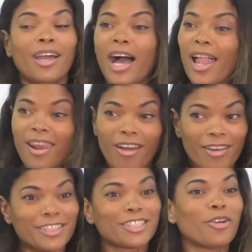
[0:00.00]
A
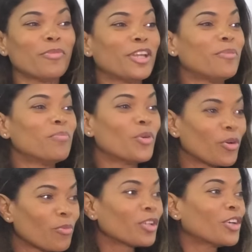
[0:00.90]
lot is coming and
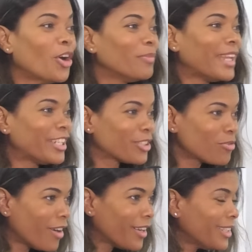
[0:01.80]
more will come
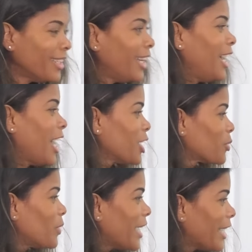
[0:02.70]
later on
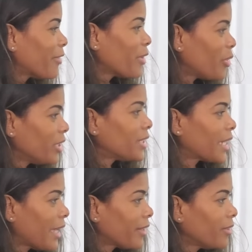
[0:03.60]
as we get everything
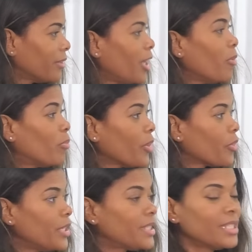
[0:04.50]
together.
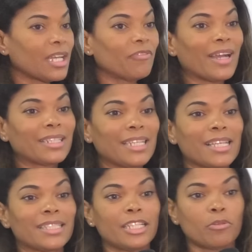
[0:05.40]
But this is a
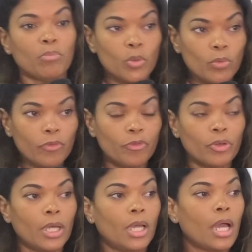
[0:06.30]
fantastic move
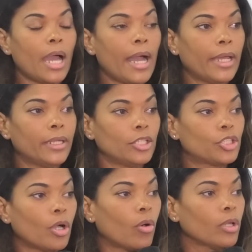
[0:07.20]
And
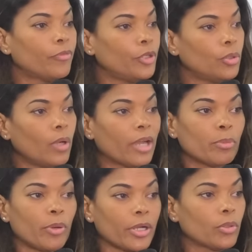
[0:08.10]
to all of you,
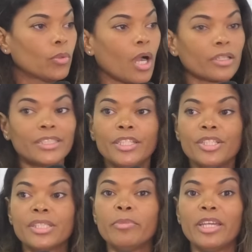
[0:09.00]
everybody who
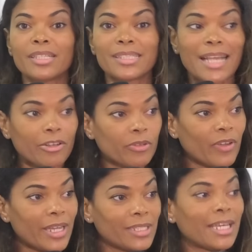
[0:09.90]
continues to make the
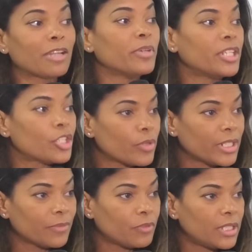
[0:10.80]
sacrifice, the
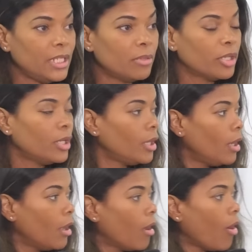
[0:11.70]
administrative team,
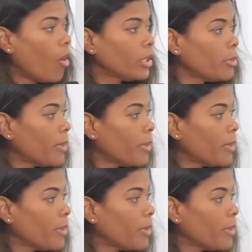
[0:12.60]
all the